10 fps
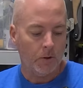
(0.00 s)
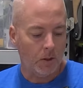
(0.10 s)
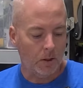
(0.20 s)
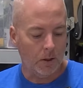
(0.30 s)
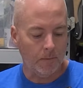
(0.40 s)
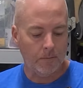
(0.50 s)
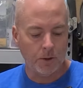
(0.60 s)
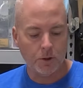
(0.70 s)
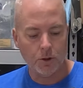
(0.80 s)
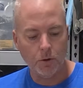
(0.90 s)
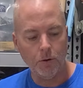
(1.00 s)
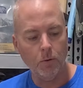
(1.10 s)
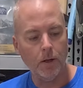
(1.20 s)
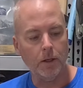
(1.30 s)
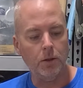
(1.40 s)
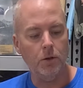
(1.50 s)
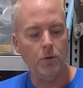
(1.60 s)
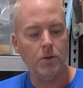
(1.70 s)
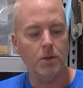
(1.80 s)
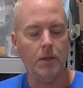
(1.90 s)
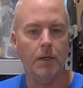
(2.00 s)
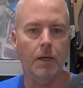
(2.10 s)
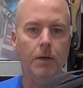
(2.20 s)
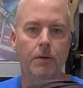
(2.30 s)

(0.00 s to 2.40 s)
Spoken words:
I'm going to show you what I used to carry.